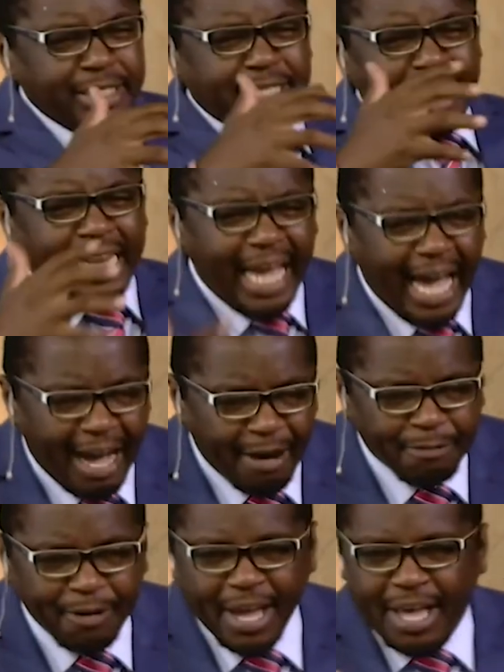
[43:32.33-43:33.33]

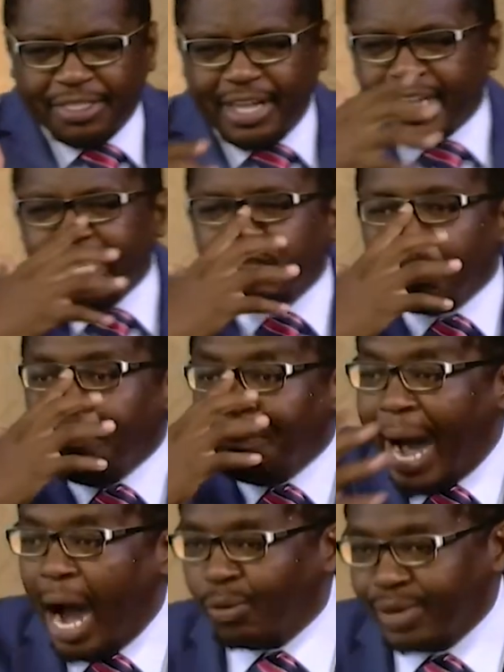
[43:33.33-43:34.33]
love that is
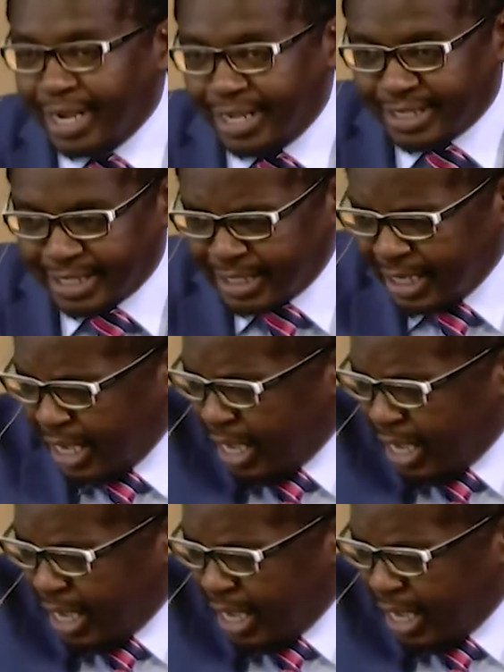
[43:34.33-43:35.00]
boundless,